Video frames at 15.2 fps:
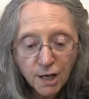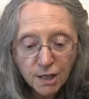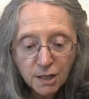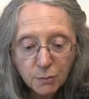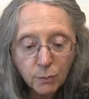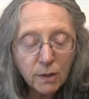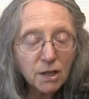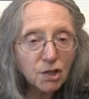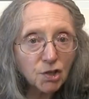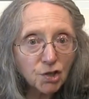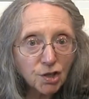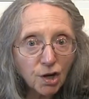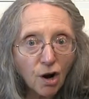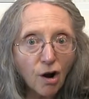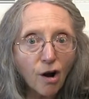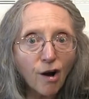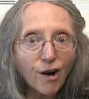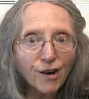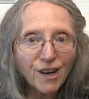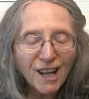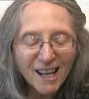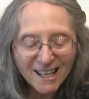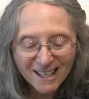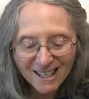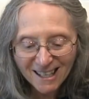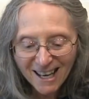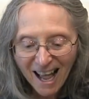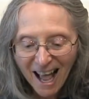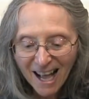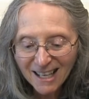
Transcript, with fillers: Swiss chard is an